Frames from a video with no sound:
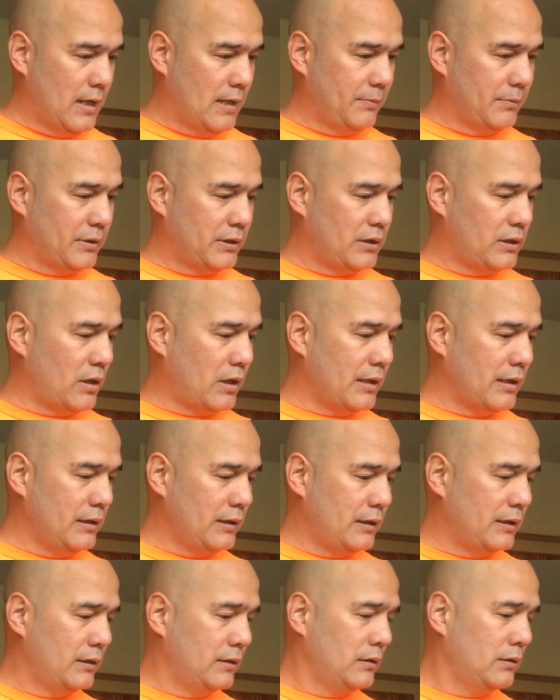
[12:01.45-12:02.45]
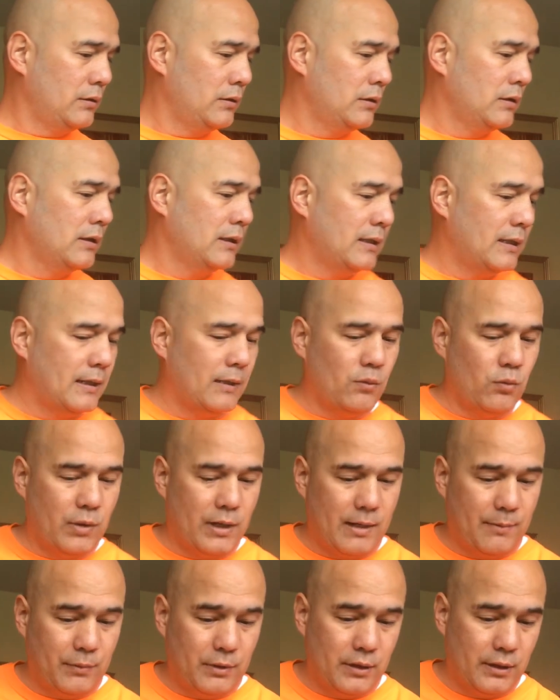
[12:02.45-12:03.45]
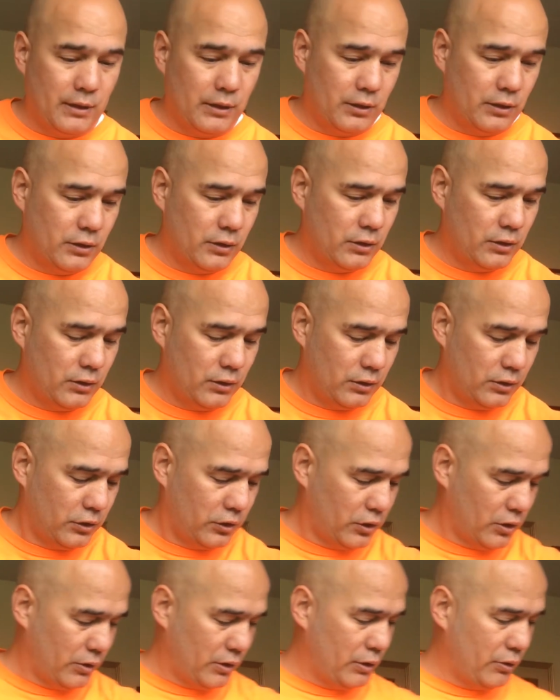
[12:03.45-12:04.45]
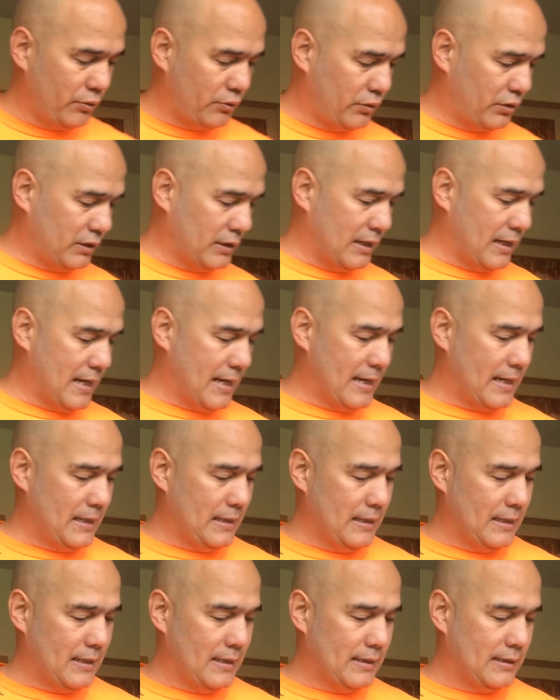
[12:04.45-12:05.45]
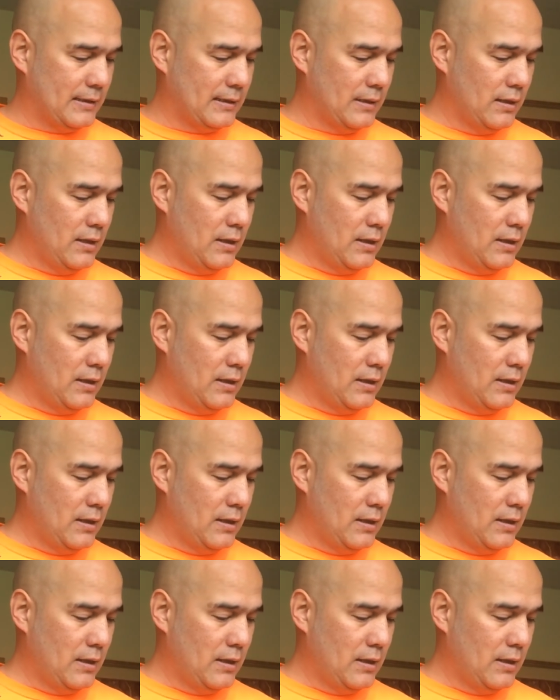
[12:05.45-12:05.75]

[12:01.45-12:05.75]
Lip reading: start. And what I'm going to show you today is,